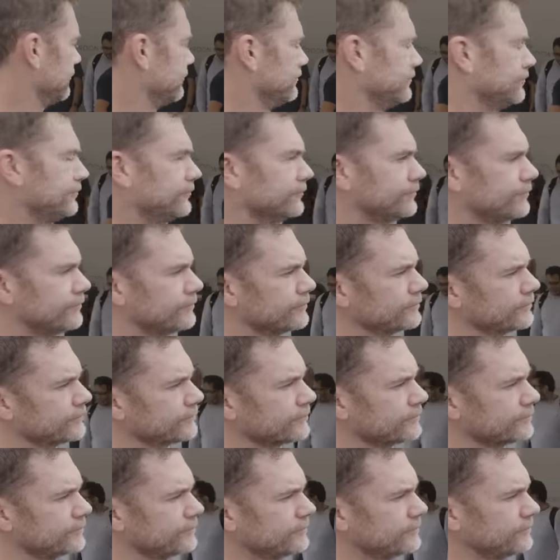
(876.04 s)

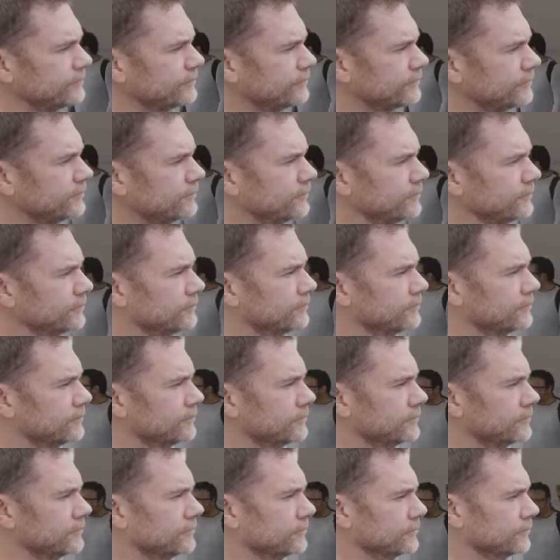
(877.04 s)

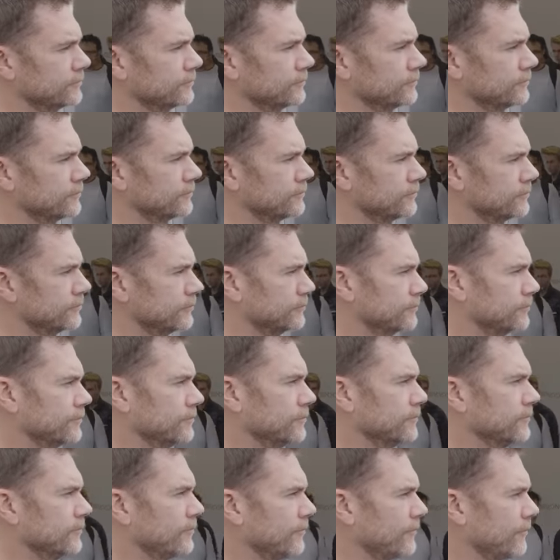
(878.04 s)

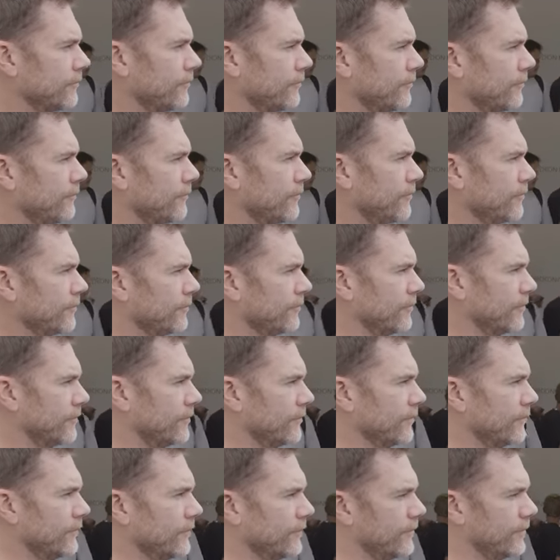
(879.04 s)

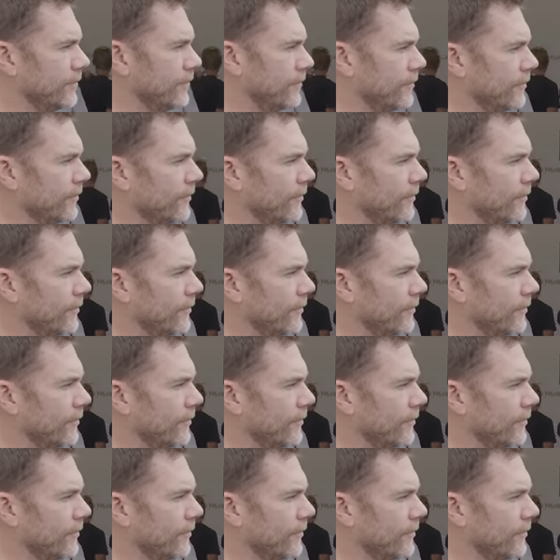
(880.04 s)
(silent)